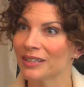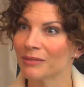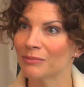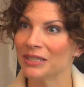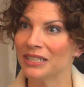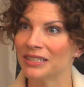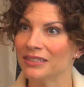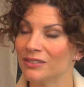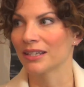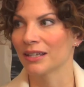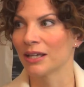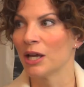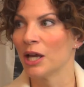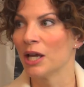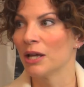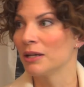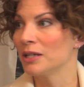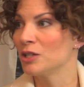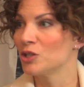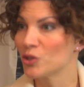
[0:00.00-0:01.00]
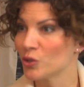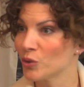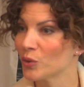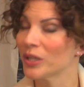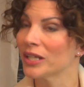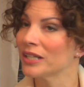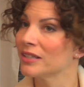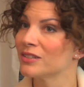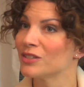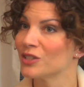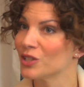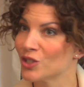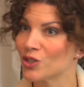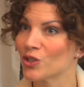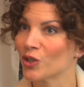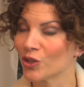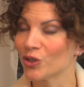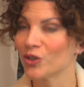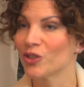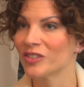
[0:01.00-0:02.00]
I mean, in Zurich is
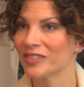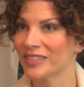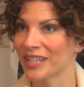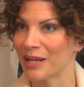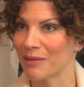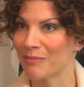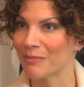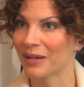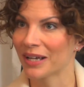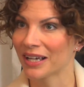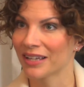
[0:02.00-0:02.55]
not the same.